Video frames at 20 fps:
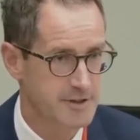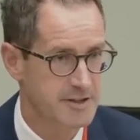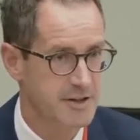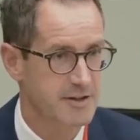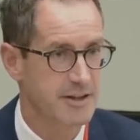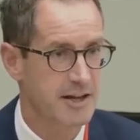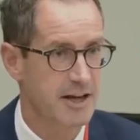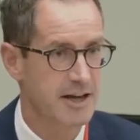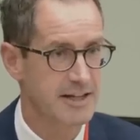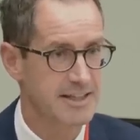So
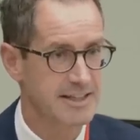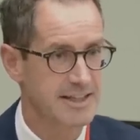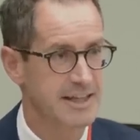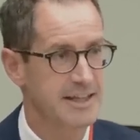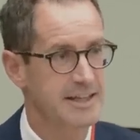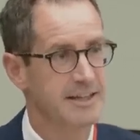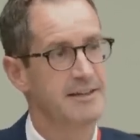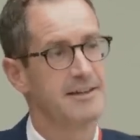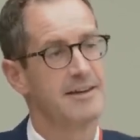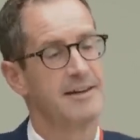the
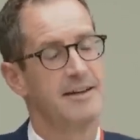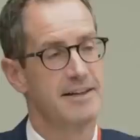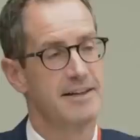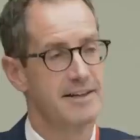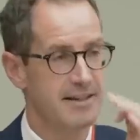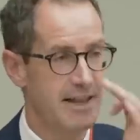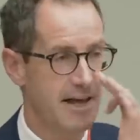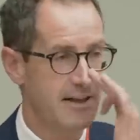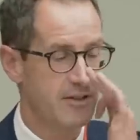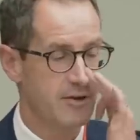idea
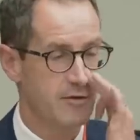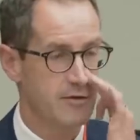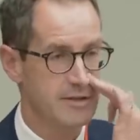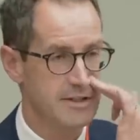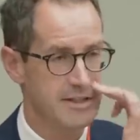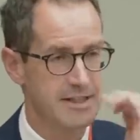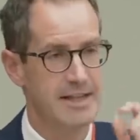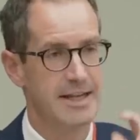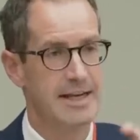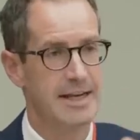that there
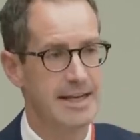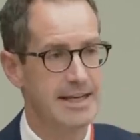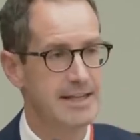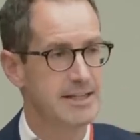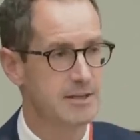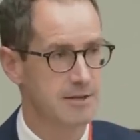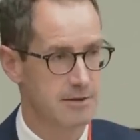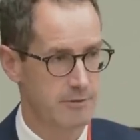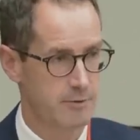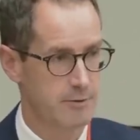is an
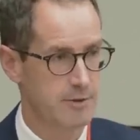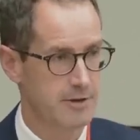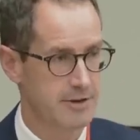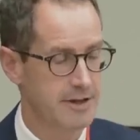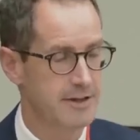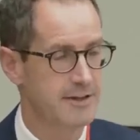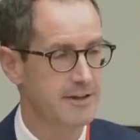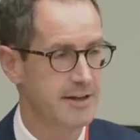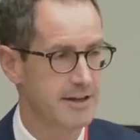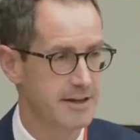elite
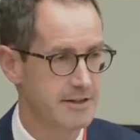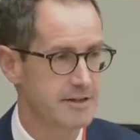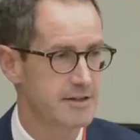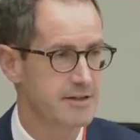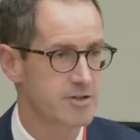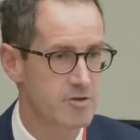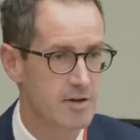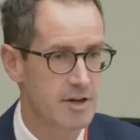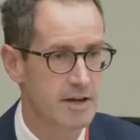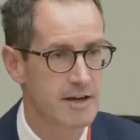within the
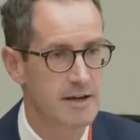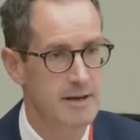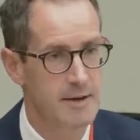industry